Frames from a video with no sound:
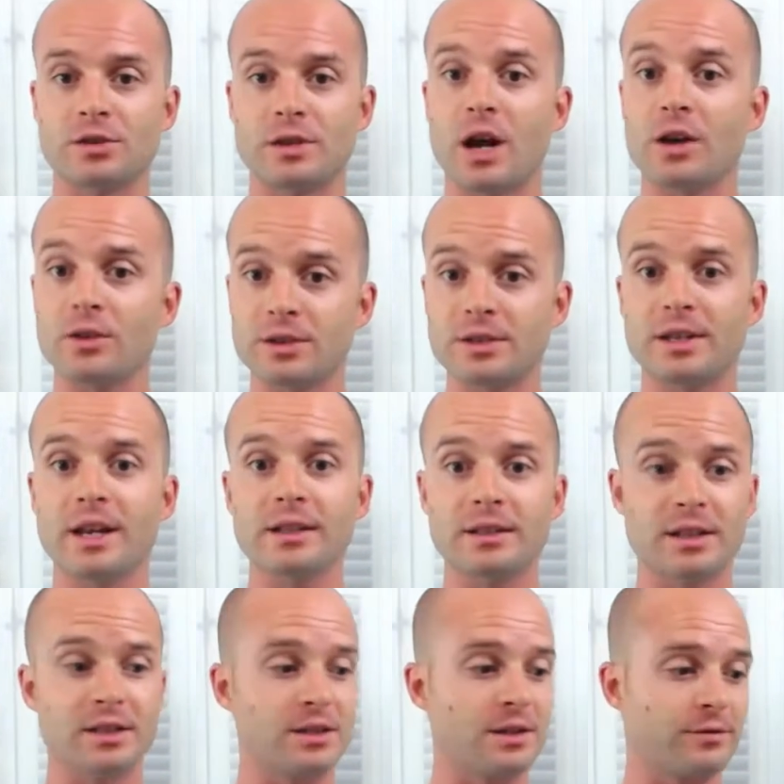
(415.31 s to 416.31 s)
How distinct
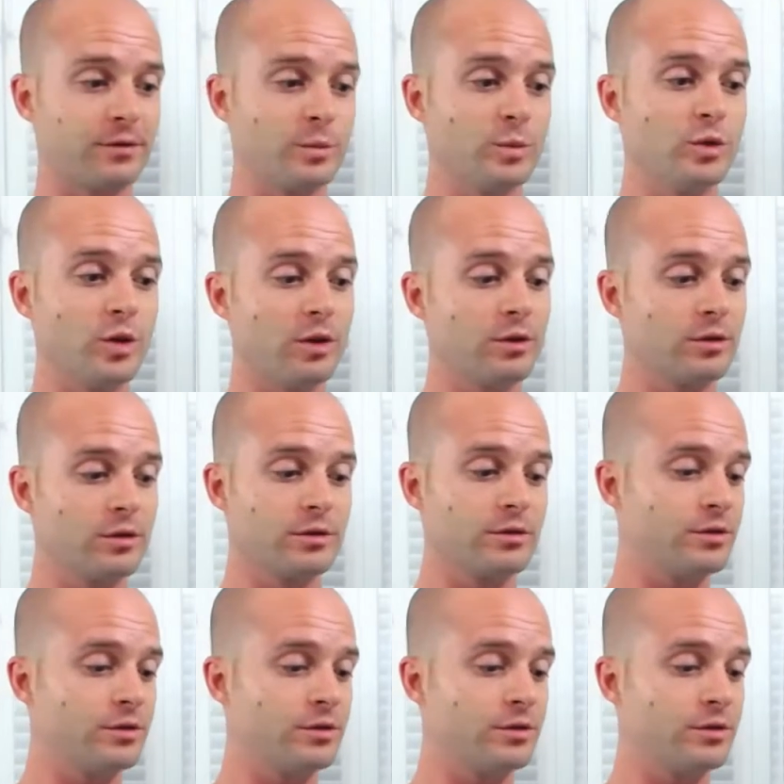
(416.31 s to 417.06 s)
is it from your other